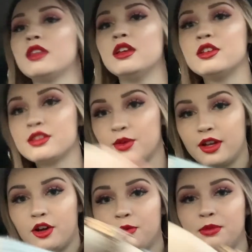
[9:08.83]
So I
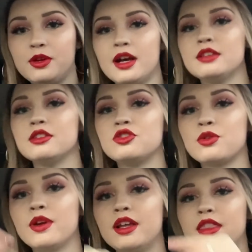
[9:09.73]
hope you guys
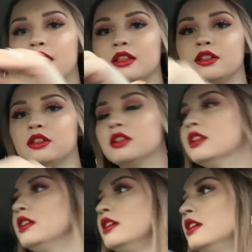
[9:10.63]
enjoyed that little
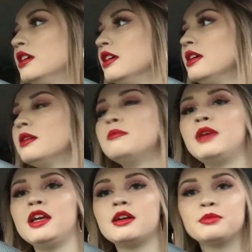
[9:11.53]

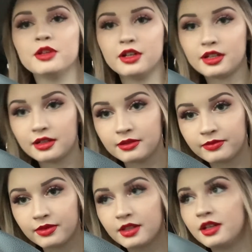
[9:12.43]
makeup look.
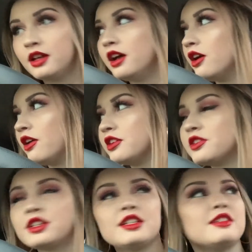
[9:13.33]
Oh, you'll
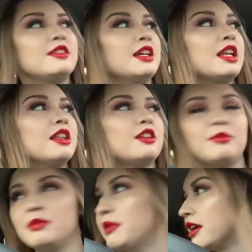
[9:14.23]
get to see it a little
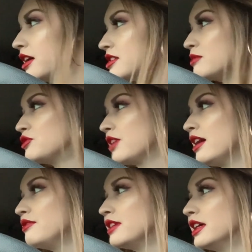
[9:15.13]
bit better as I'm
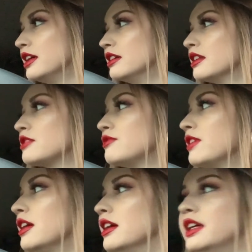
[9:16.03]
driving. That's
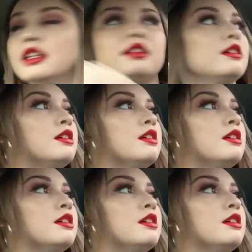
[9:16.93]
fun.